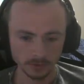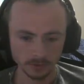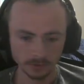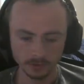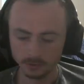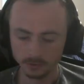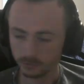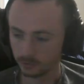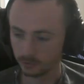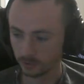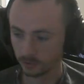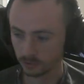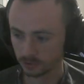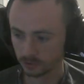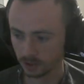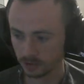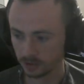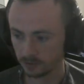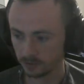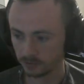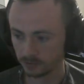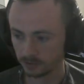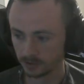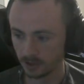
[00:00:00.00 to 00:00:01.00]
So let's try
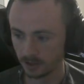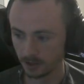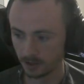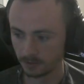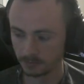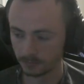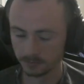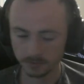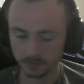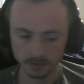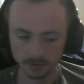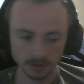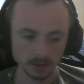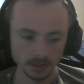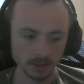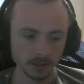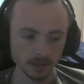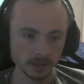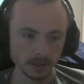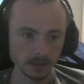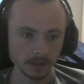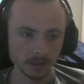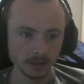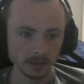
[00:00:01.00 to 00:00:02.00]
this again.
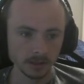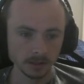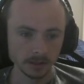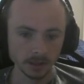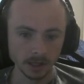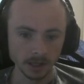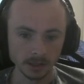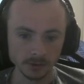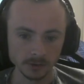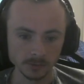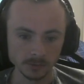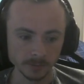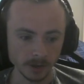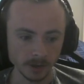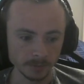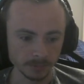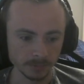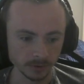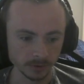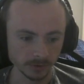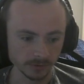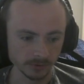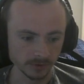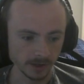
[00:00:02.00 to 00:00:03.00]
I use my
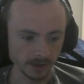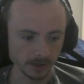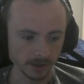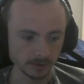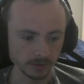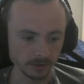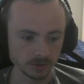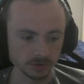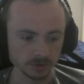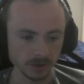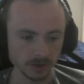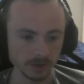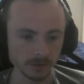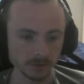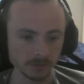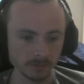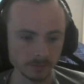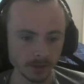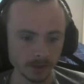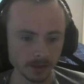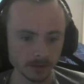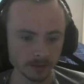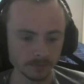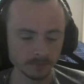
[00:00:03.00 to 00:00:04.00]
personality drain
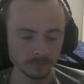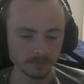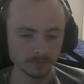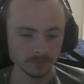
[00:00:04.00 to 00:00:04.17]
spell.